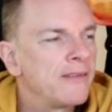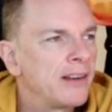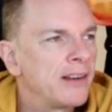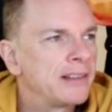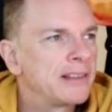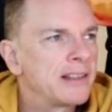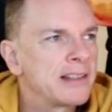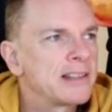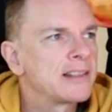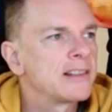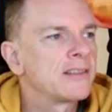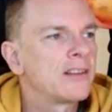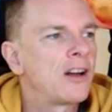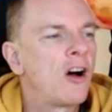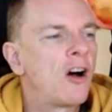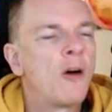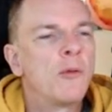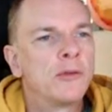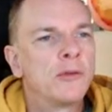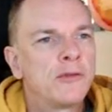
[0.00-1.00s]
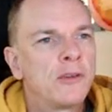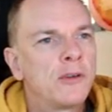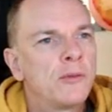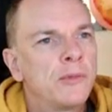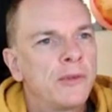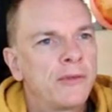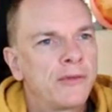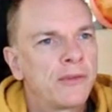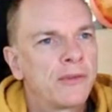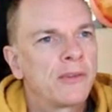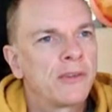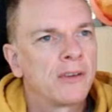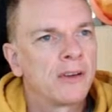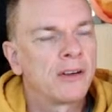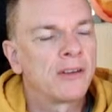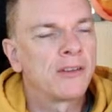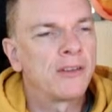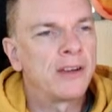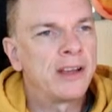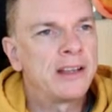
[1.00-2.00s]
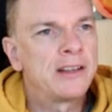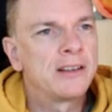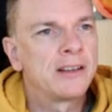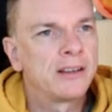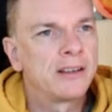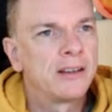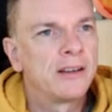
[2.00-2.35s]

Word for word: Right, this is a homophone, we've agreed.